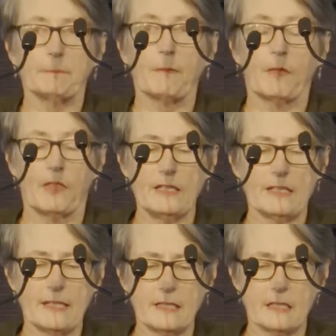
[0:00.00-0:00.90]

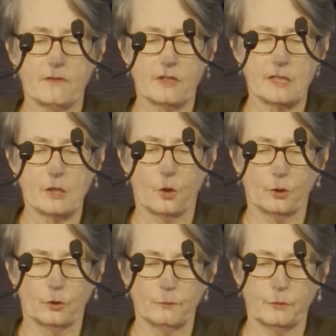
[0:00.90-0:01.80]
These sons of the
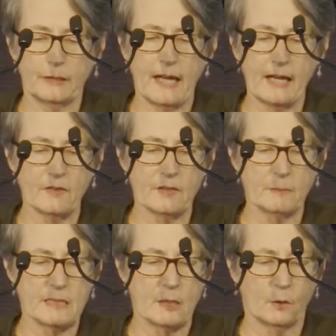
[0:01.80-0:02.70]
soil regarded
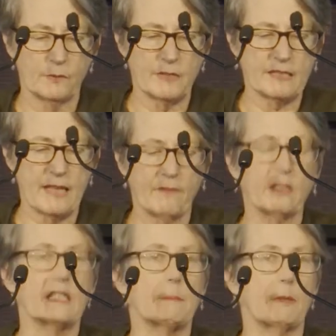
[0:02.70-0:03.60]
themselves as
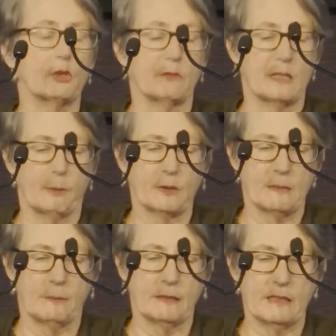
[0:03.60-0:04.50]
having a special
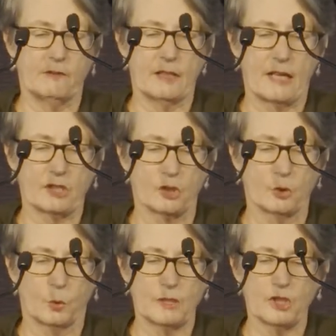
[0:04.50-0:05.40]
responsibility for national
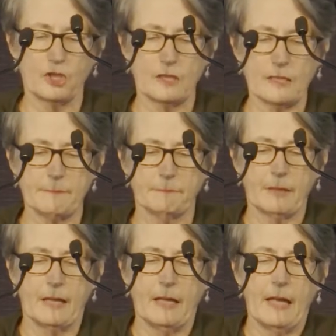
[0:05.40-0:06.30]
questions,
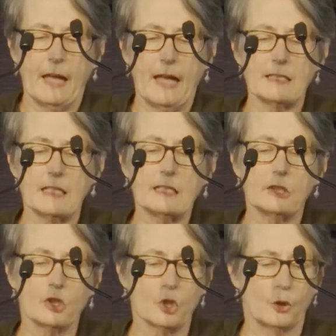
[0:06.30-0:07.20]
and
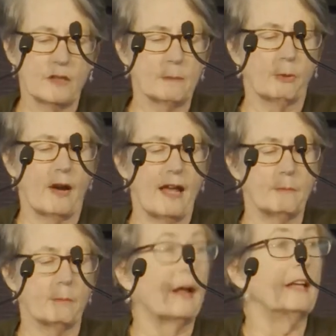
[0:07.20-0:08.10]
Deakin joined the
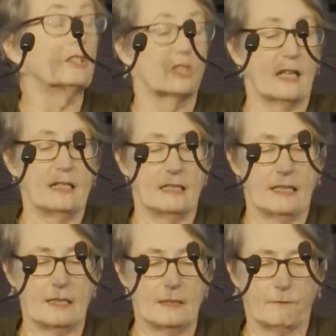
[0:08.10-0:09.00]
Paran branch in
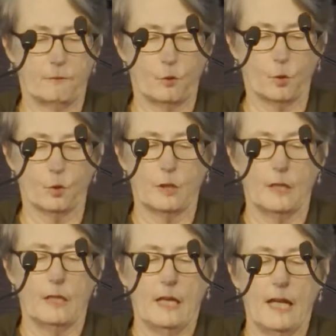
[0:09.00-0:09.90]
1884.
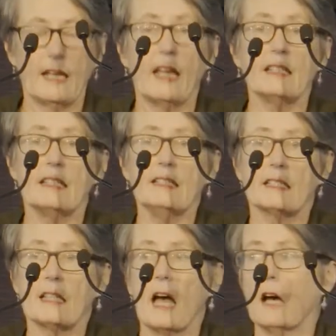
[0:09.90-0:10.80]
And as his
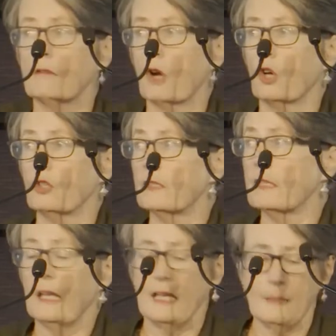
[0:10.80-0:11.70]
star rose,
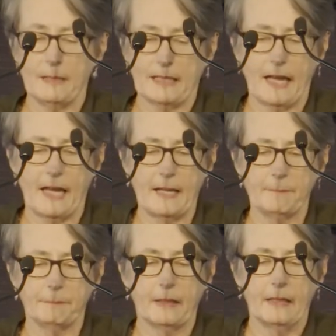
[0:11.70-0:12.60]
he
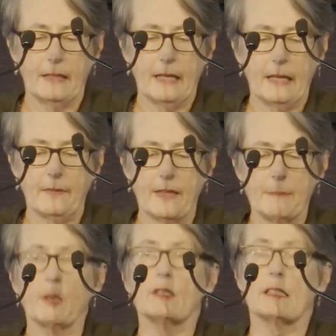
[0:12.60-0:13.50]
became their
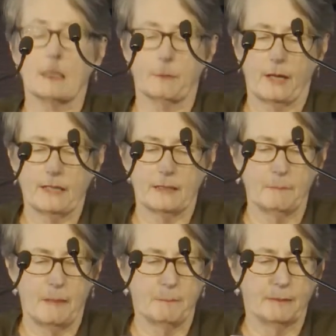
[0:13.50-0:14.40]
most celebrated
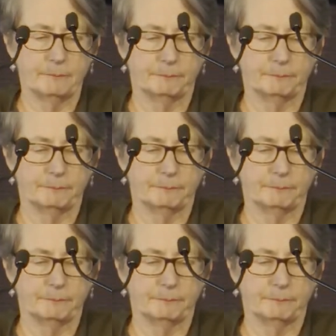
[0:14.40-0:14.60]
member.